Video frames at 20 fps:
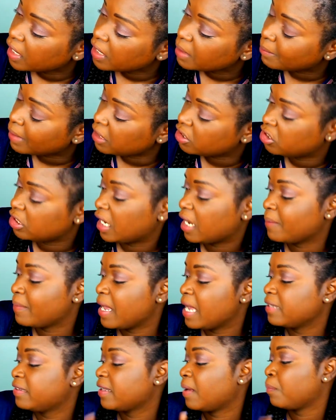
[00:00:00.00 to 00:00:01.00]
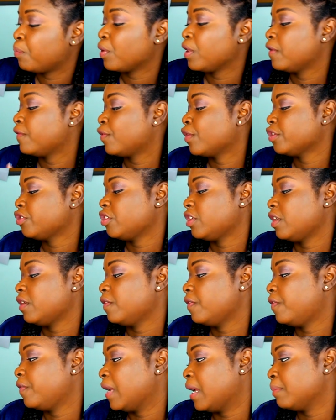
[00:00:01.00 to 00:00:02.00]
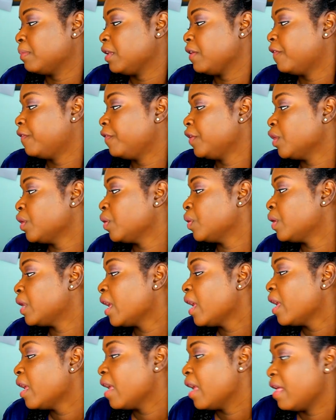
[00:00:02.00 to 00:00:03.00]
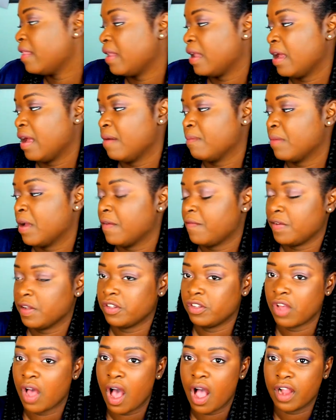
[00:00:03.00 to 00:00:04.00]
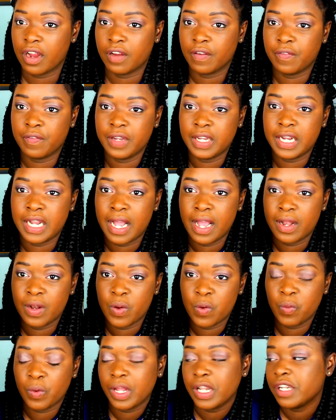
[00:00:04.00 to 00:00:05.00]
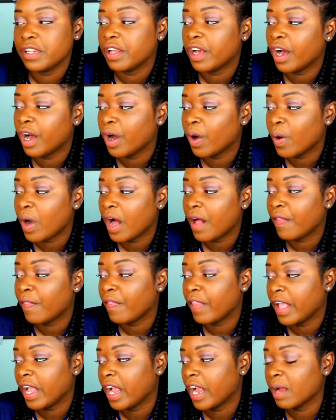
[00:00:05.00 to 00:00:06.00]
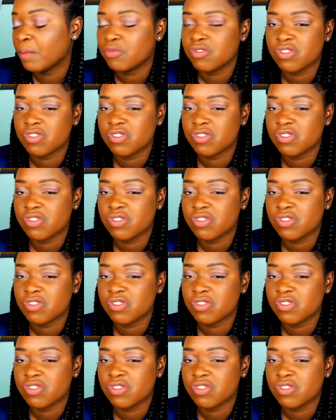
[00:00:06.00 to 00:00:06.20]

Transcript: my jam, Heads Up, Wheel of Fortune, and Family Feud. And then I have my photography kind of window on there. I'm